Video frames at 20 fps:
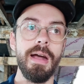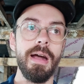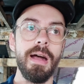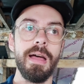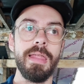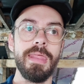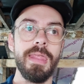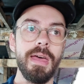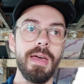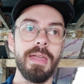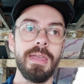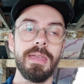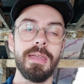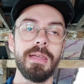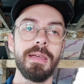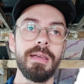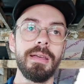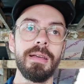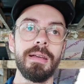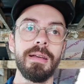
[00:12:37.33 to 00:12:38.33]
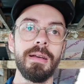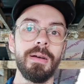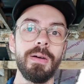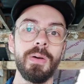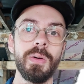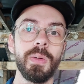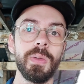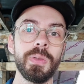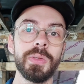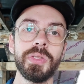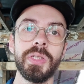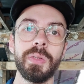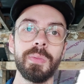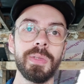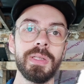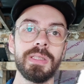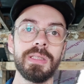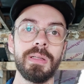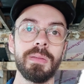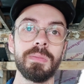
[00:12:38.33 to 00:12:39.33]
and then also
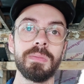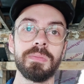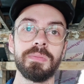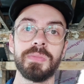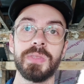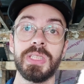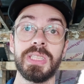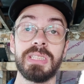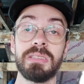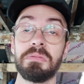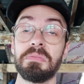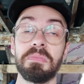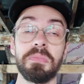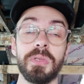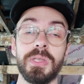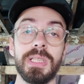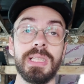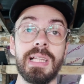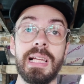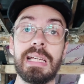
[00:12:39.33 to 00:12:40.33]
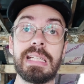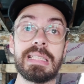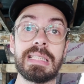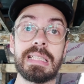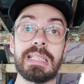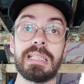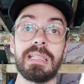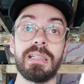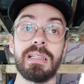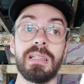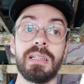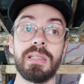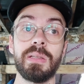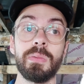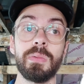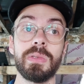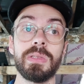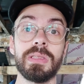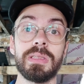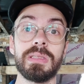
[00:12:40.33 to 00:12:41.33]
because I'm just pretty lazy and I
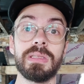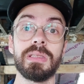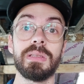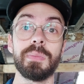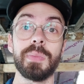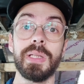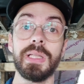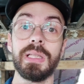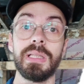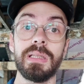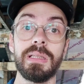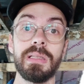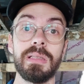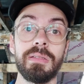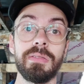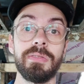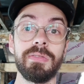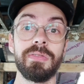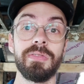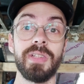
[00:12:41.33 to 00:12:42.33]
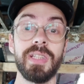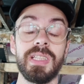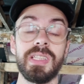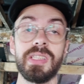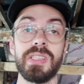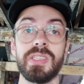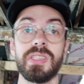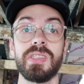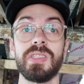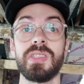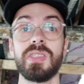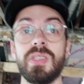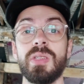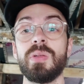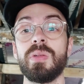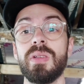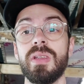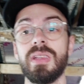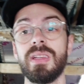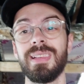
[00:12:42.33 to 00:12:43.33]
want to be finished
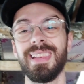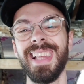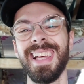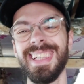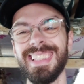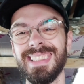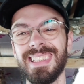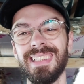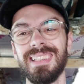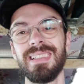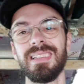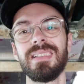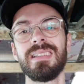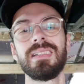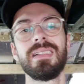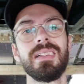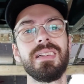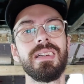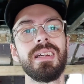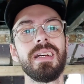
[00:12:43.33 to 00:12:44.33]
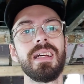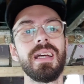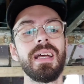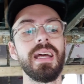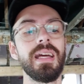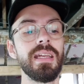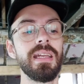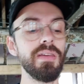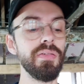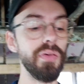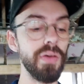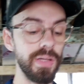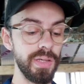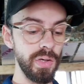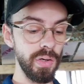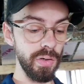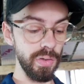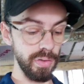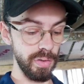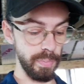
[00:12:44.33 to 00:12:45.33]
sooner than later. And if I
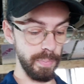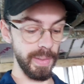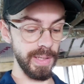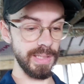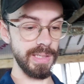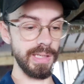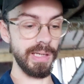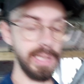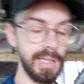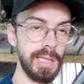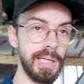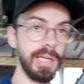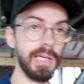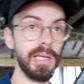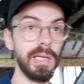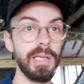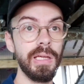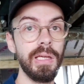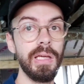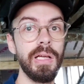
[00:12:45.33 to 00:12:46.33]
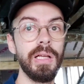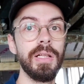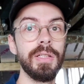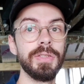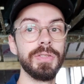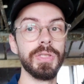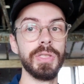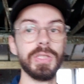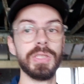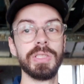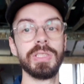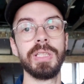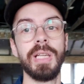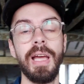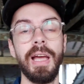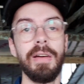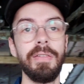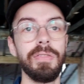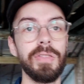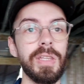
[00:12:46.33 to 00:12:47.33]
could basically just
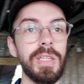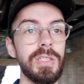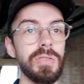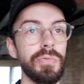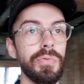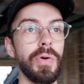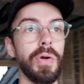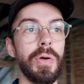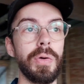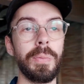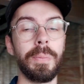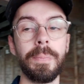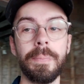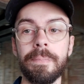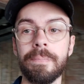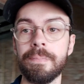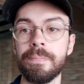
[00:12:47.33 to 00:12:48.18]
have this room